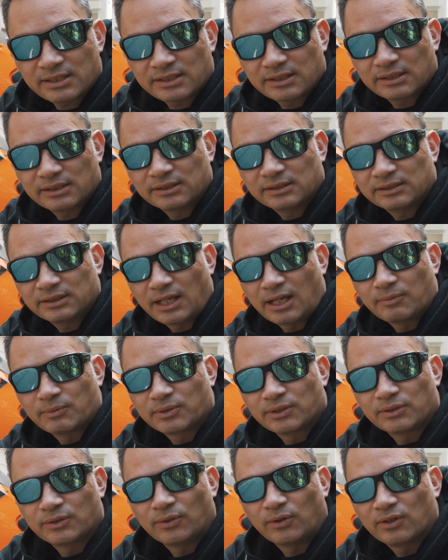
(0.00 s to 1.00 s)
thing I
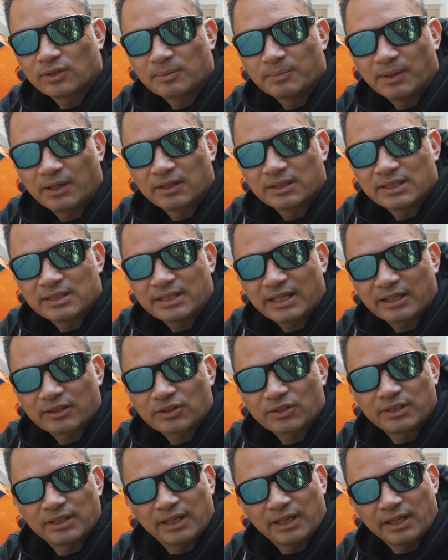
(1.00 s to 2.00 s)
want to talk about is
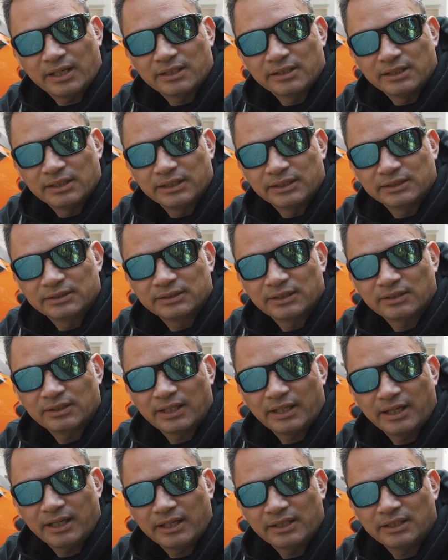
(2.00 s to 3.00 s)
actually the handling. Now the
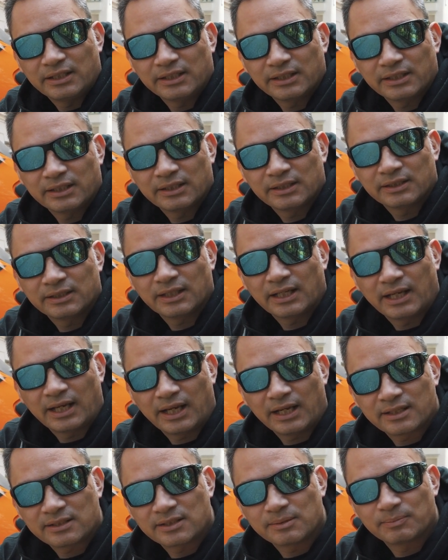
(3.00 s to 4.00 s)
handling
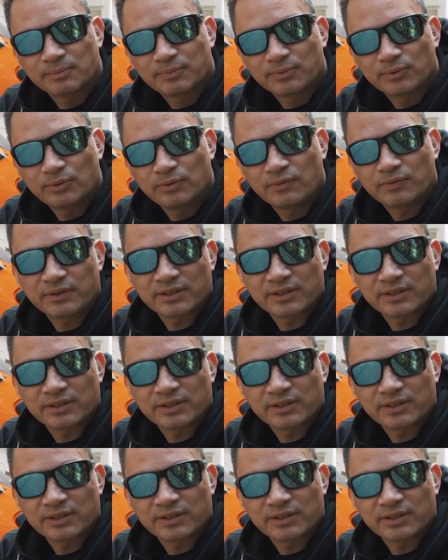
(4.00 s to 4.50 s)
has improved,